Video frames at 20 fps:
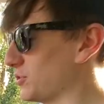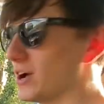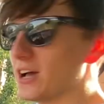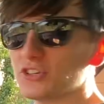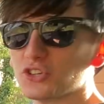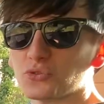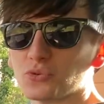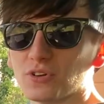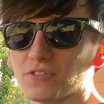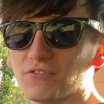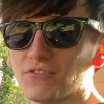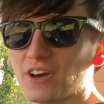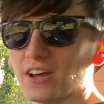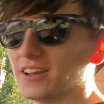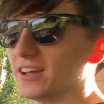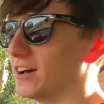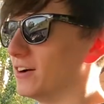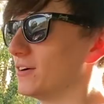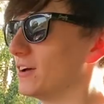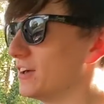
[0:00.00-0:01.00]
So I just want to
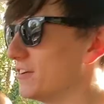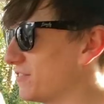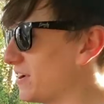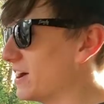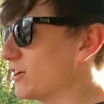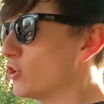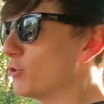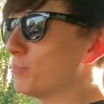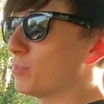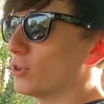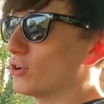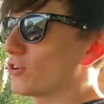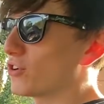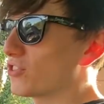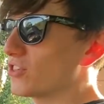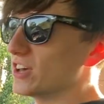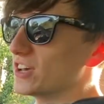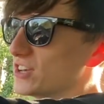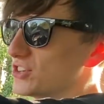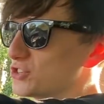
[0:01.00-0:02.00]
find out, if I go plonk
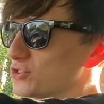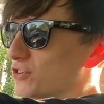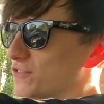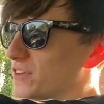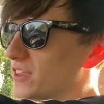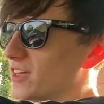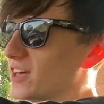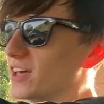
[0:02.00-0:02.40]
this over